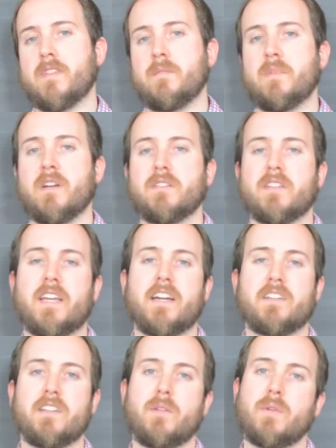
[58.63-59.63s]
and be able to
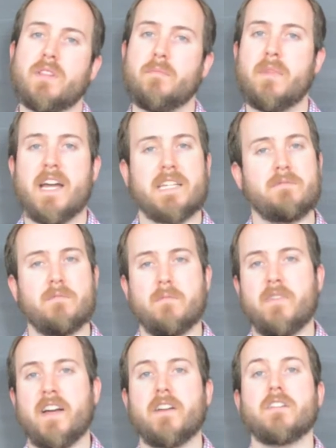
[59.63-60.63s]
calculate what the
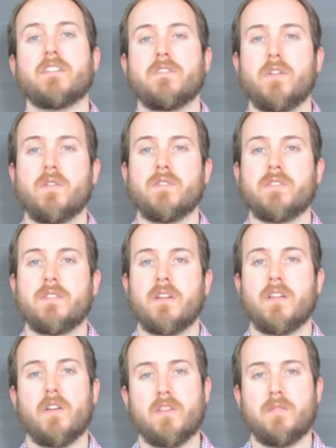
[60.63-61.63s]
maximum values of those
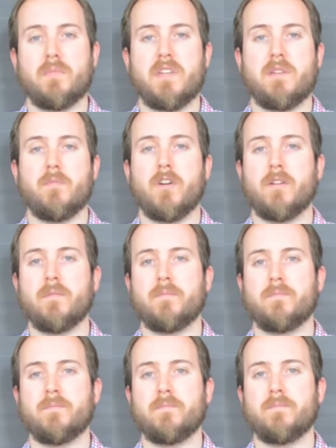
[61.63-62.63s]
along the beam are.
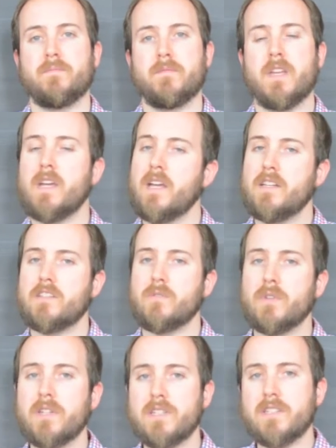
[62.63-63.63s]
And so we're going to